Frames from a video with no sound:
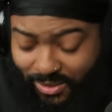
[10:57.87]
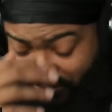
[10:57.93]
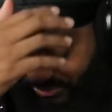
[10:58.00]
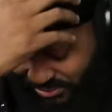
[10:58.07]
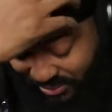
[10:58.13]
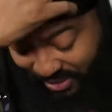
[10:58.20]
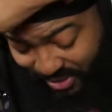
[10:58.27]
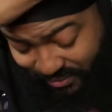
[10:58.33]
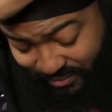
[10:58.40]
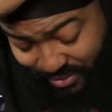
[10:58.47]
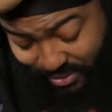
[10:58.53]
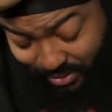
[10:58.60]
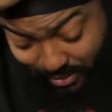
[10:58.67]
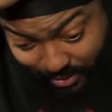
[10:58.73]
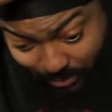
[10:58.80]
for
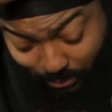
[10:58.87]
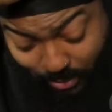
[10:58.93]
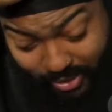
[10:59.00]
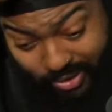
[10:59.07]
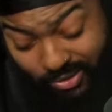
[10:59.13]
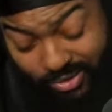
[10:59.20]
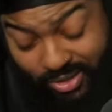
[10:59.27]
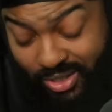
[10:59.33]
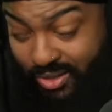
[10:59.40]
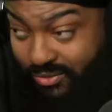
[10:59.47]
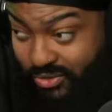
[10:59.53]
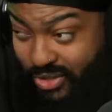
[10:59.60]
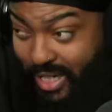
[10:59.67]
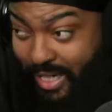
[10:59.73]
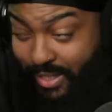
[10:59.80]
giving uh, real stiff
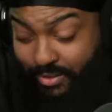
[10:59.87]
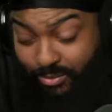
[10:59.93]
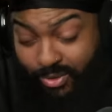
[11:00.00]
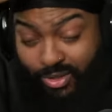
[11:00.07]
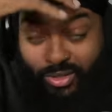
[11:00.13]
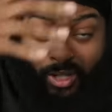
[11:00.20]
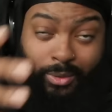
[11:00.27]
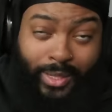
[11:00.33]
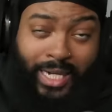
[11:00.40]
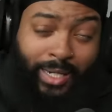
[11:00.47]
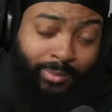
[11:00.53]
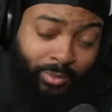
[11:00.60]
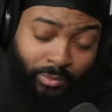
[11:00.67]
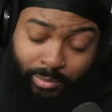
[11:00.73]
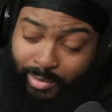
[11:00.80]
shots. We saw what
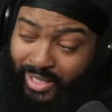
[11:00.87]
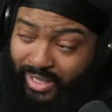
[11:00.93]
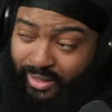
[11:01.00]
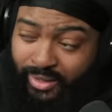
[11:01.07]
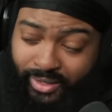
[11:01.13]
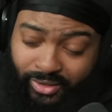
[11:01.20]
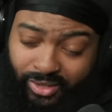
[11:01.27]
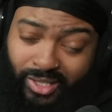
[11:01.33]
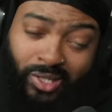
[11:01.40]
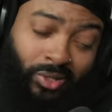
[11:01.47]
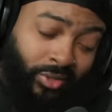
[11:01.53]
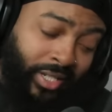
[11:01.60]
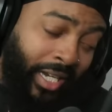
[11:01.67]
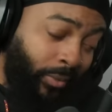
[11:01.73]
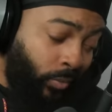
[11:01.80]
happened with Becky Lynch nose
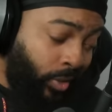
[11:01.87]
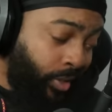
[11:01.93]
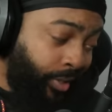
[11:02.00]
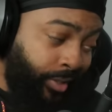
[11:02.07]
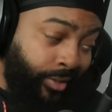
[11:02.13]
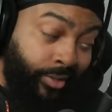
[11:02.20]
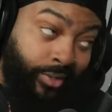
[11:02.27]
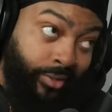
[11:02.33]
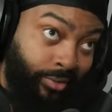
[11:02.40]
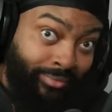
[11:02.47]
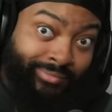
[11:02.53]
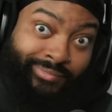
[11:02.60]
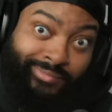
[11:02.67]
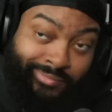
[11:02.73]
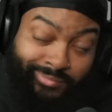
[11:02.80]
that one year, so
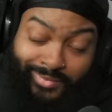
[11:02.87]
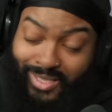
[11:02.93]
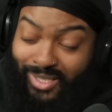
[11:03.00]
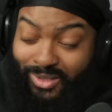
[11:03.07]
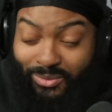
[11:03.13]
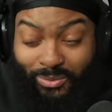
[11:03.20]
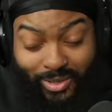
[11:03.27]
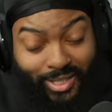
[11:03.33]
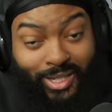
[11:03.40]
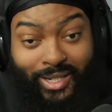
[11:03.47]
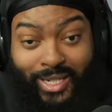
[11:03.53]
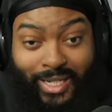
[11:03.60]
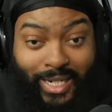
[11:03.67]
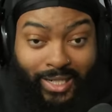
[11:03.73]
mm we know how that